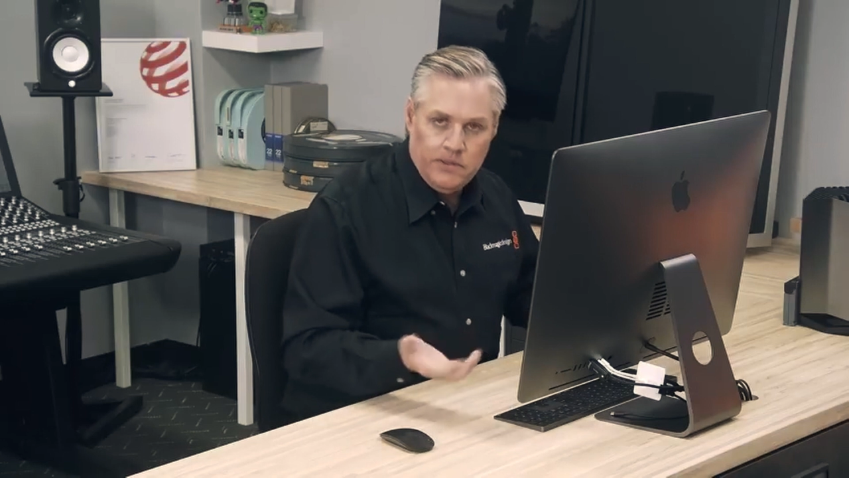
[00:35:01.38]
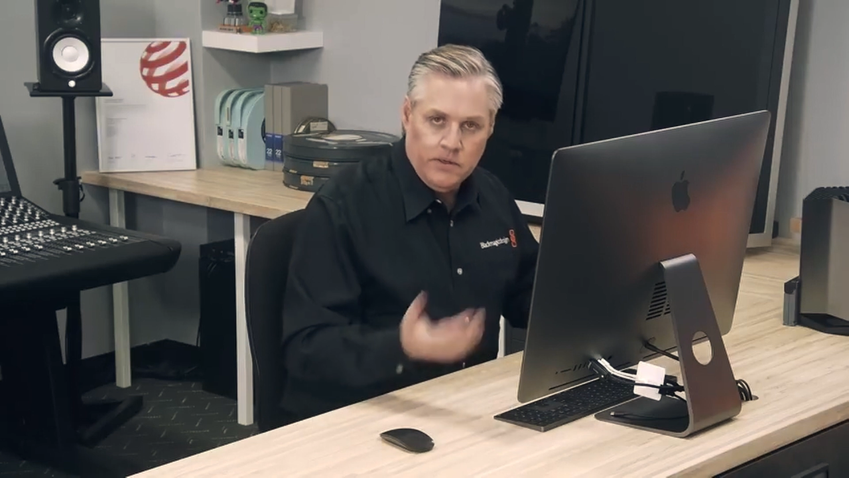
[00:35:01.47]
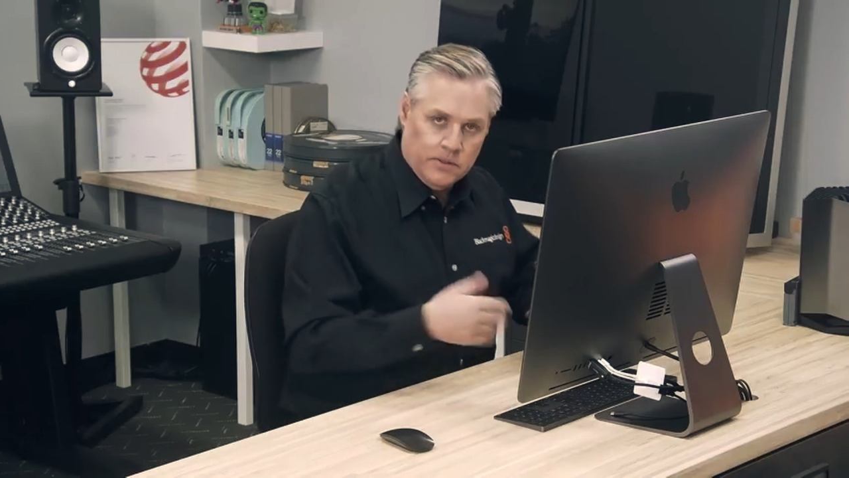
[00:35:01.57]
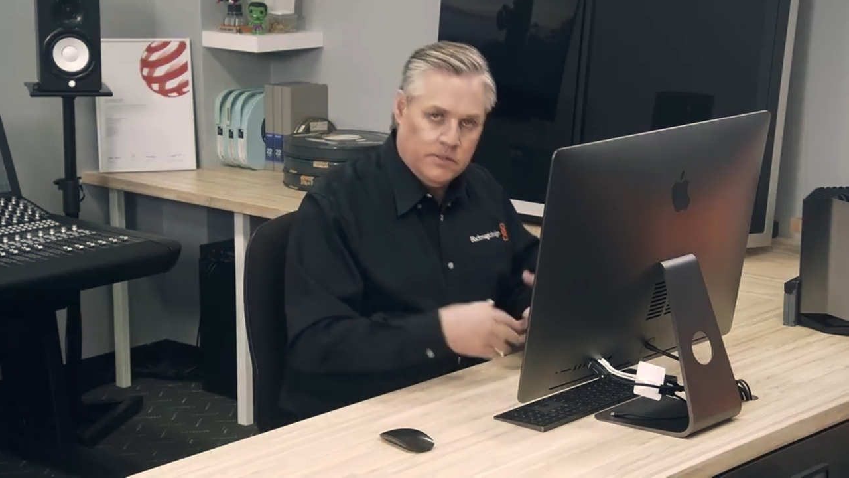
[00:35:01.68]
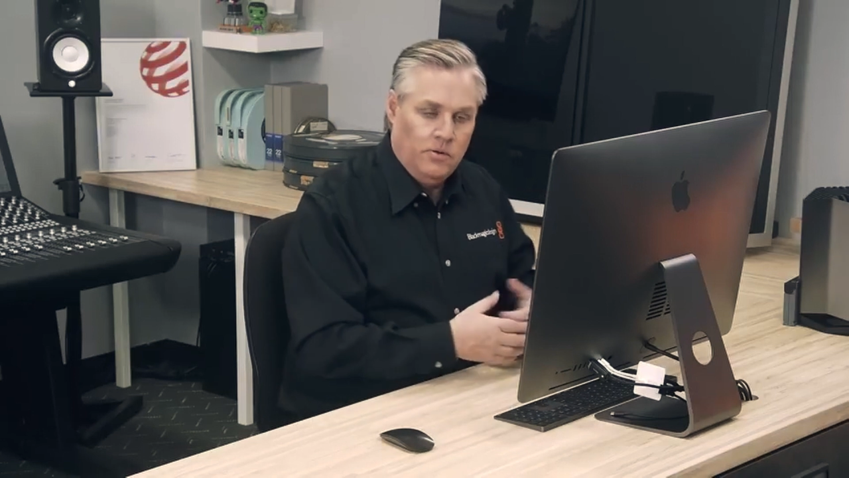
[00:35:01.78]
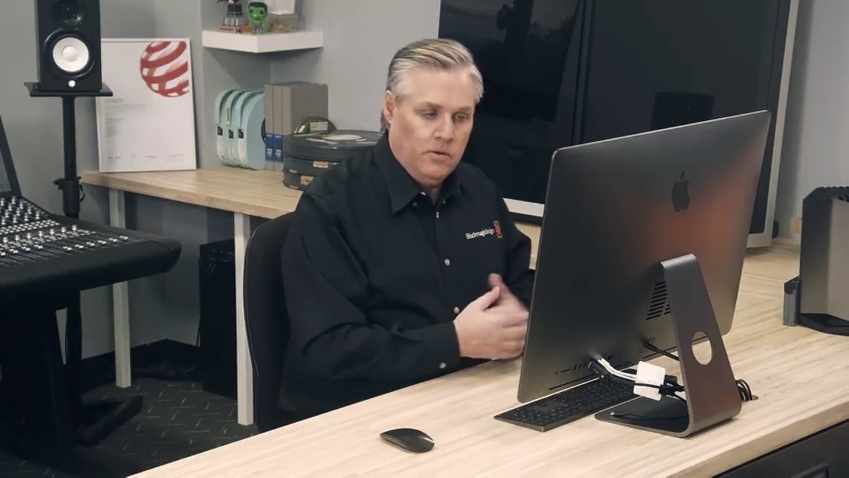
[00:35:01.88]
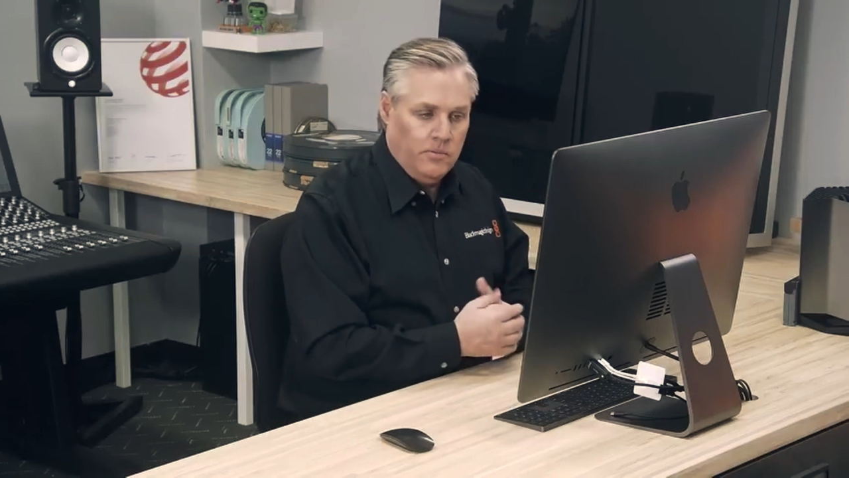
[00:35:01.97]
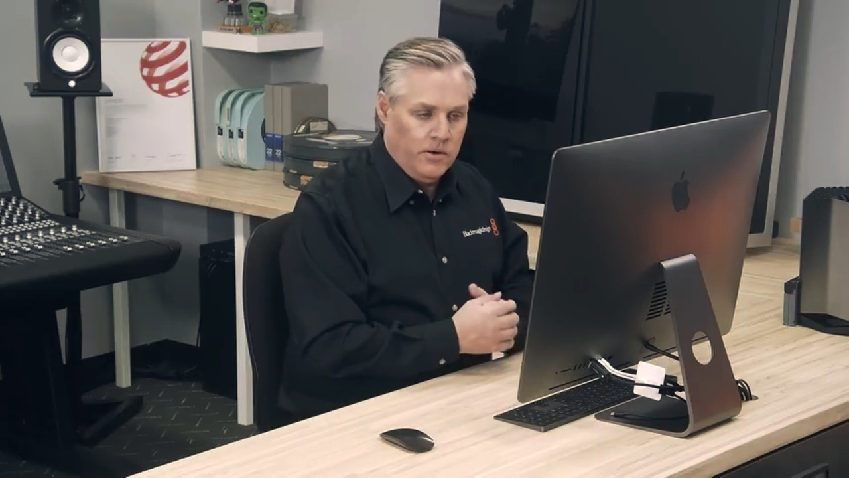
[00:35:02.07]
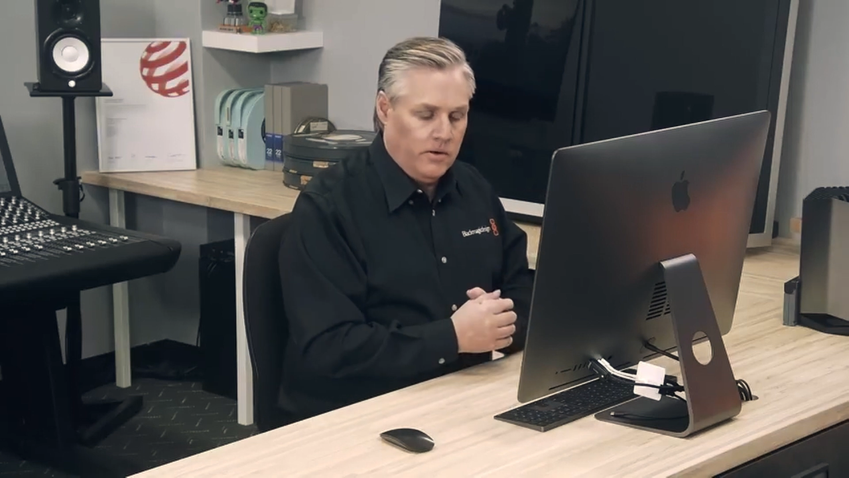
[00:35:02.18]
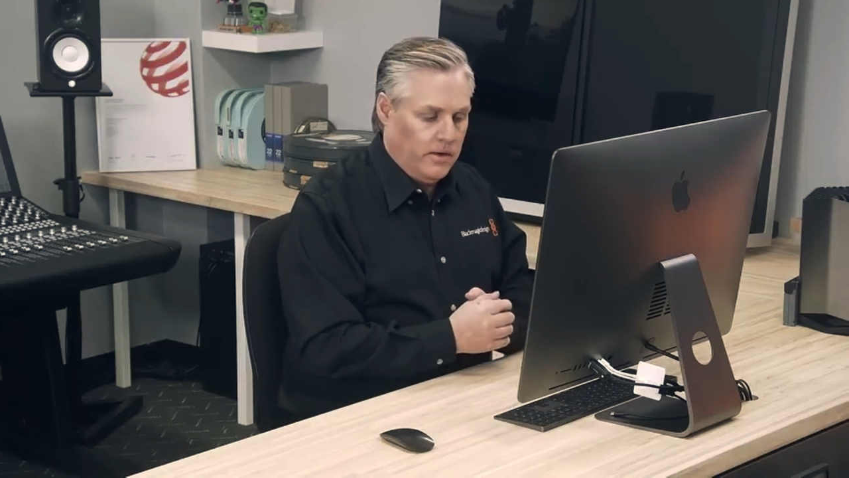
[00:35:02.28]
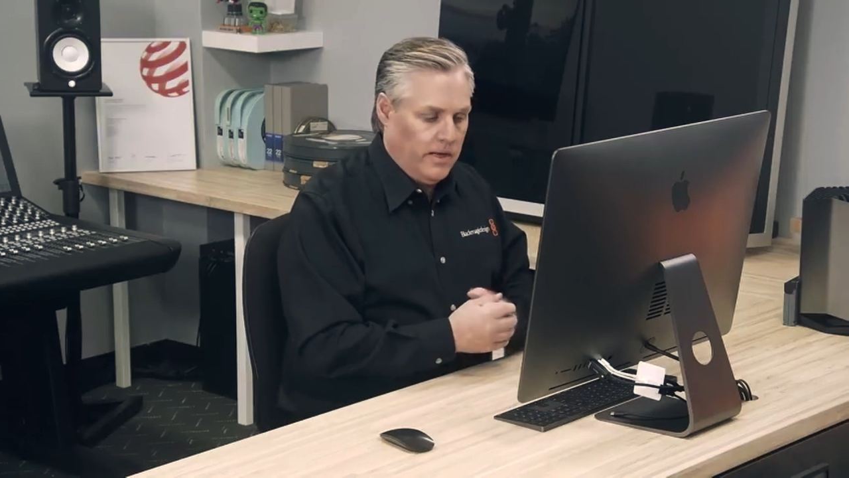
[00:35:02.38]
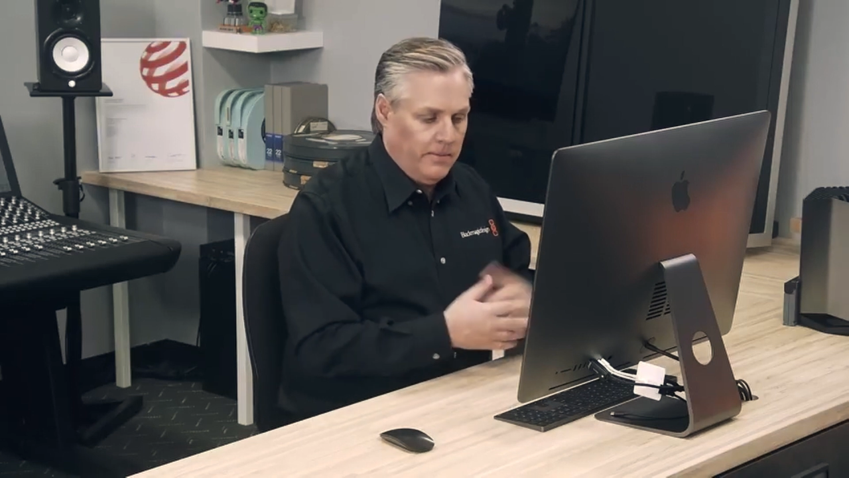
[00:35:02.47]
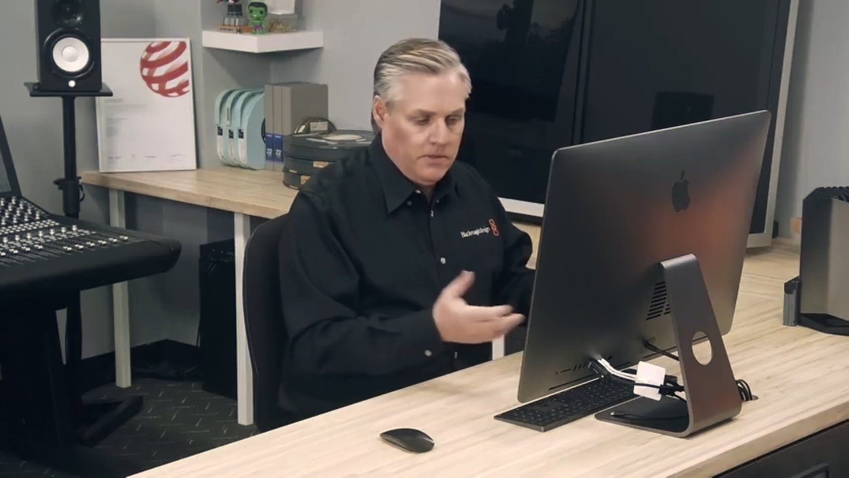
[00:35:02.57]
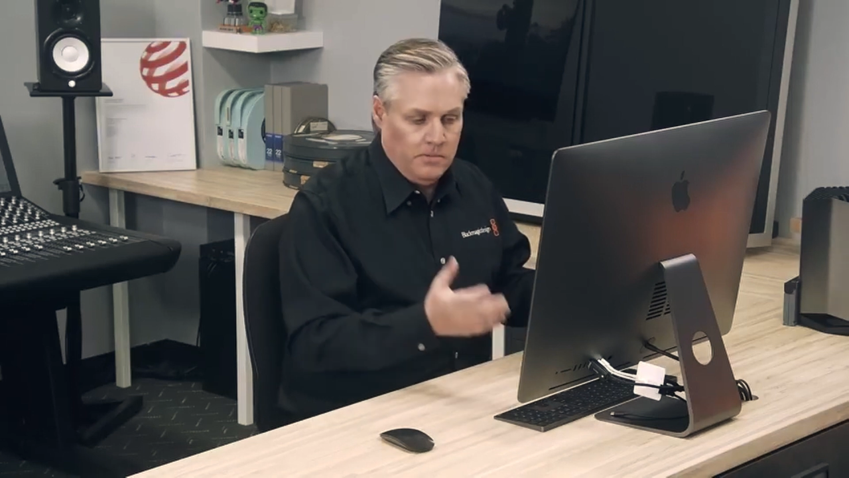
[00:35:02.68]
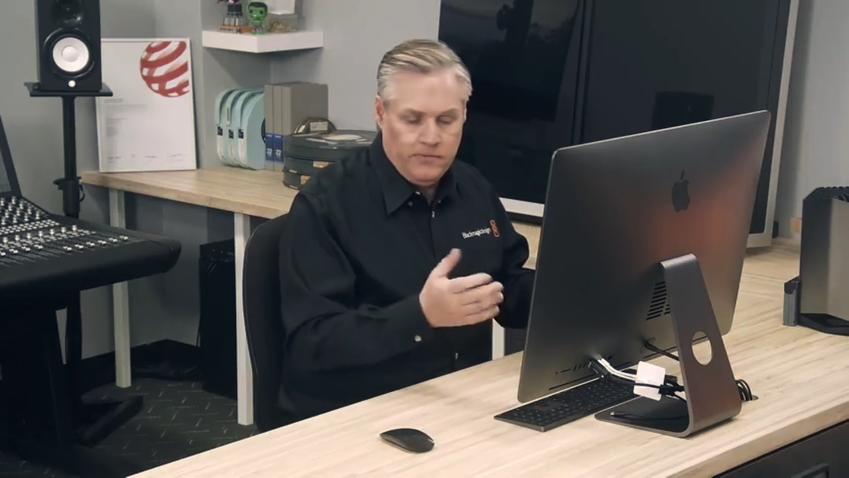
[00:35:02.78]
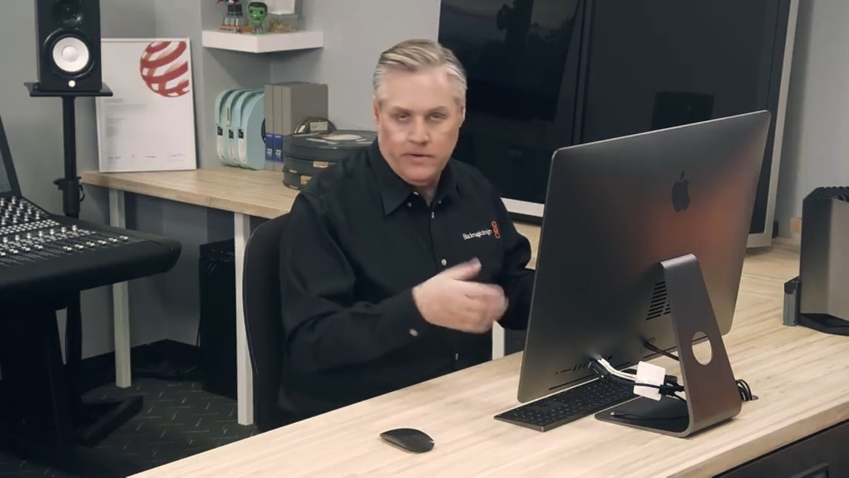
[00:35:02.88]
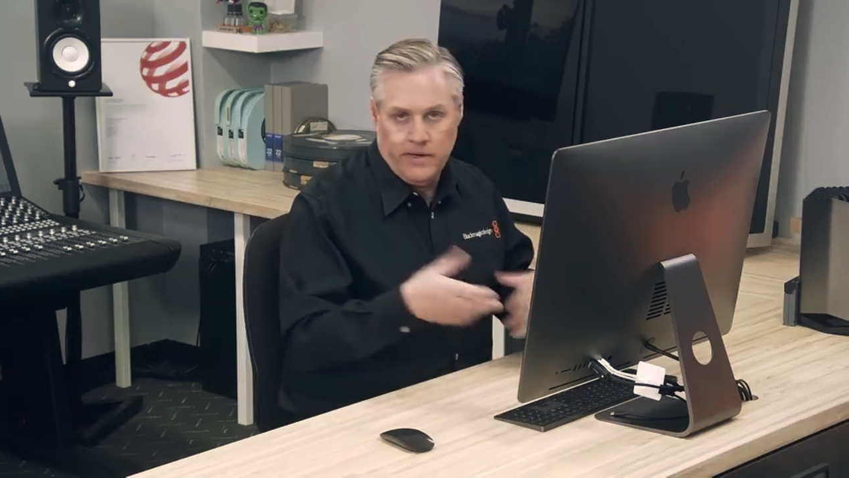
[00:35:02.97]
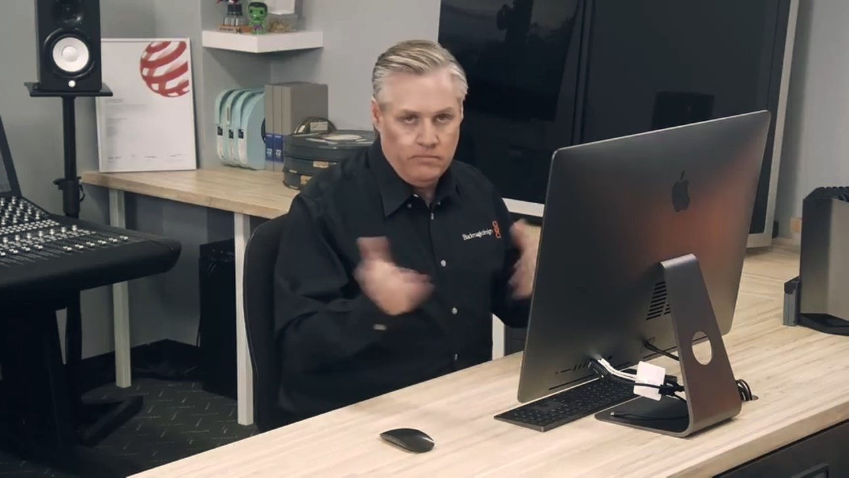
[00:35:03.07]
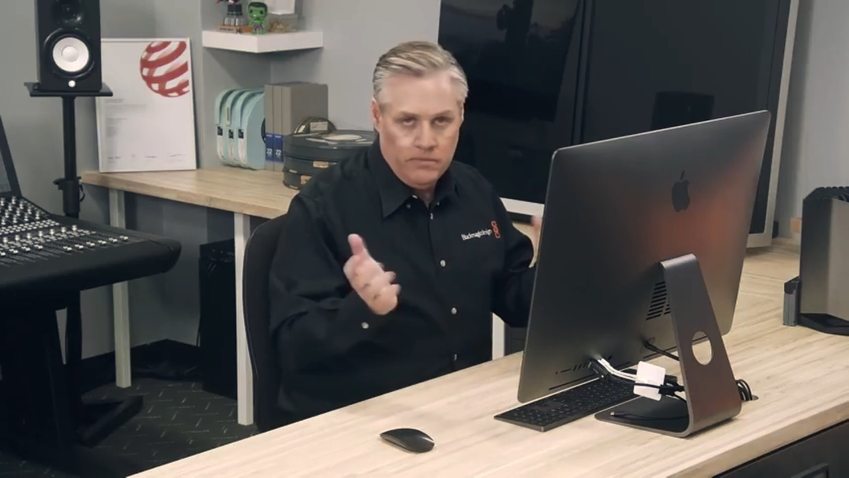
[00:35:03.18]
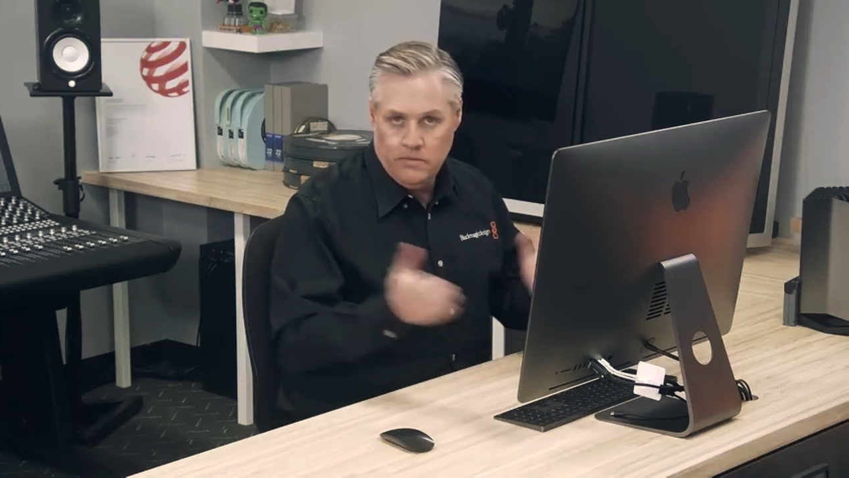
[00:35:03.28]
using on a smaller monitor on a laptop if you're
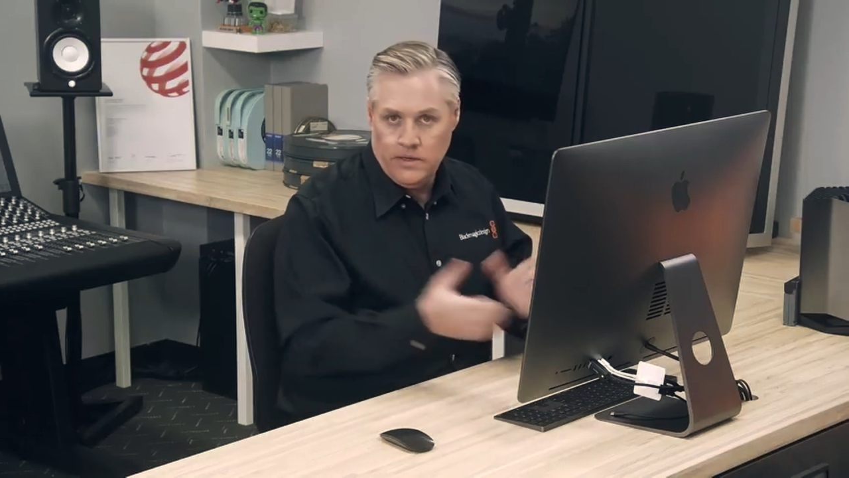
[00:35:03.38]
out